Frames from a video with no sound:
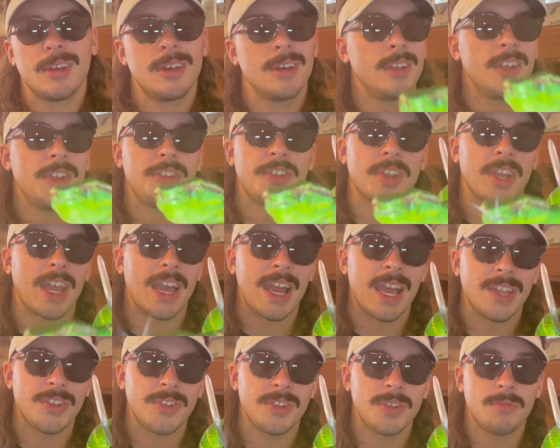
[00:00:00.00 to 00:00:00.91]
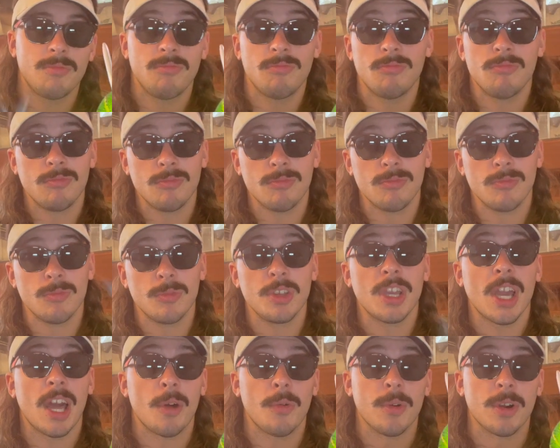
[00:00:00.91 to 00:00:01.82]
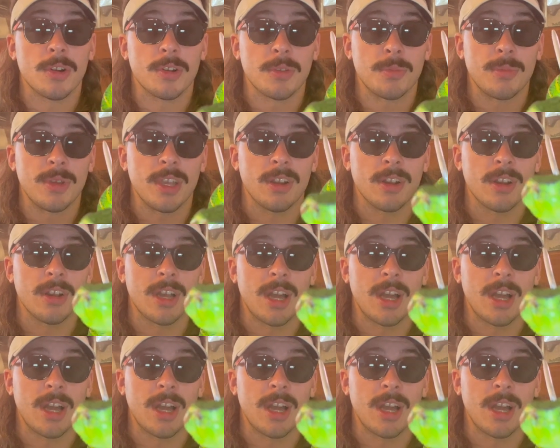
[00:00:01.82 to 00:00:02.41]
Listen, guys, you gotta work with me here.